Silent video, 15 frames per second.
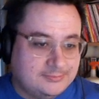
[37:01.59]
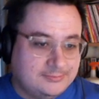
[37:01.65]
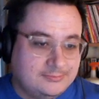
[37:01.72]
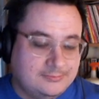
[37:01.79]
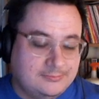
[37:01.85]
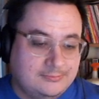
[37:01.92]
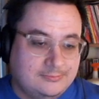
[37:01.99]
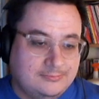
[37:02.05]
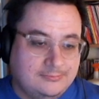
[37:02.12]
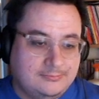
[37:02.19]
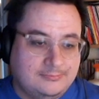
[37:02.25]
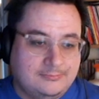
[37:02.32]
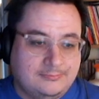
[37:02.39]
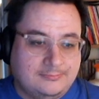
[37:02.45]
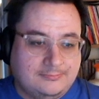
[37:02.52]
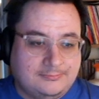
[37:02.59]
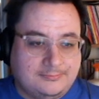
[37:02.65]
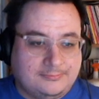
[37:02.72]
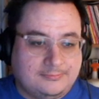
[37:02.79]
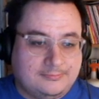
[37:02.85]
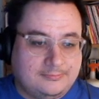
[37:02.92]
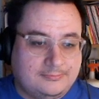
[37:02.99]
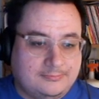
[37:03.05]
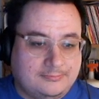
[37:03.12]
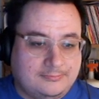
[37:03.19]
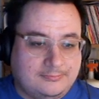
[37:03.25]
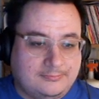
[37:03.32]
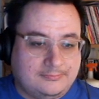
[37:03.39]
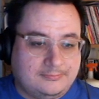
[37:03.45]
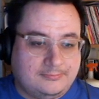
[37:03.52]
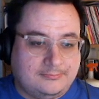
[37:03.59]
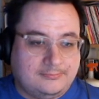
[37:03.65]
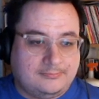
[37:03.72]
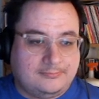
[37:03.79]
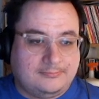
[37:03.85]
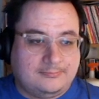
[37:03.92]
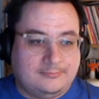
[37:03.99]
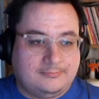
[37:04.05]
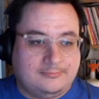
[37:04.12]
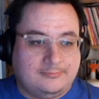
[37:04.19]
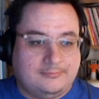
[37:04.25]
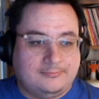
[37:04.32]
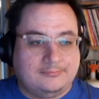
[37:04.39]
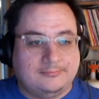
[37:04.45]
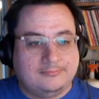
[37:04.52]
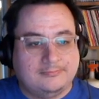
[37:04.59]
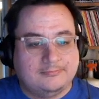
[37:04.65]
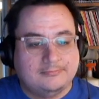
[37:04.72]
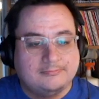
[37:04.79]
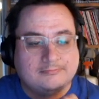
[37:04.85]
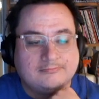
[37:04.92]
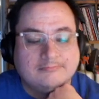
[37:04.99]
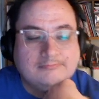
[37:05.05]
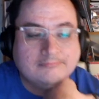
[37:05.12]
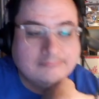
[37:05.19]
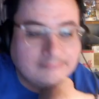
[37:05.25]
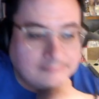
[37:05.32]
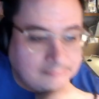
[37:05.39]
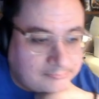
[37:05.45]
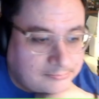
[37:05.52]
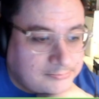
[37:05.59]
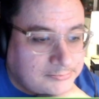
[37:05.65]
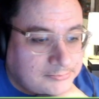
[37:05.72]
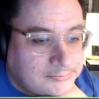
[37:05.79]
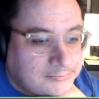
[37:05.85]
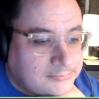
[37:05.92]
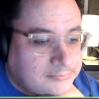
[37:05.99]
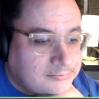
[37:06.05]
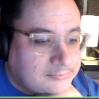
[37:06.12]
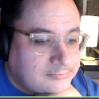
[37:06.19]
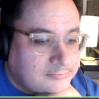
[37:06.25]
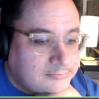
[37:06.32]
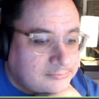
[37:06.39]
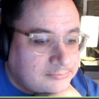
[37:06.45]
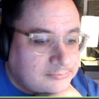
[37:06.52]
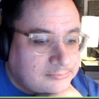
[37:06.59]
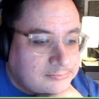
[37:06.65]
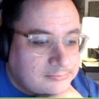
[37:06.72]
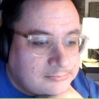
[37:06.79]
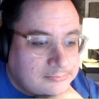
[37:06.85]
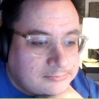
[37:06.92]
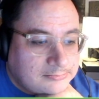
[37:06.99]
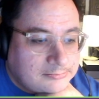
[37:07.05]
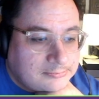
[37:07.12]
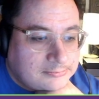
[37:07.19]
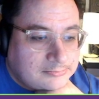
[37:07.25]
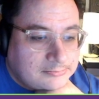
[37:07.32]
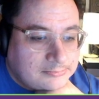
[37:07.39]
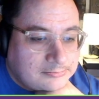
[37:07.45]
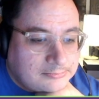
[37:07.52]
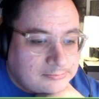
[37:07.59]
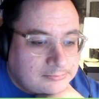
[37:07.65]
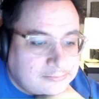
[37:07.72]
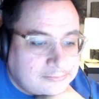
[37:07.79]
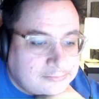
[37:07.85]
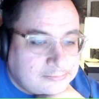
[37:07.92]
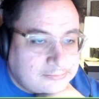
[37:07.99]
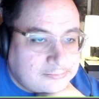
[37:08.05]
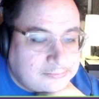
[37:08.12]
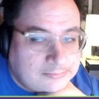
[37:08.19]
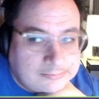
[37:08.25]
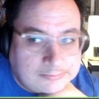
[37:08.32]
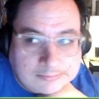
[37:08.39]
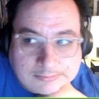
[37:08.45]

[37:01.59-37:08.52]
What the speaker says: [no speech]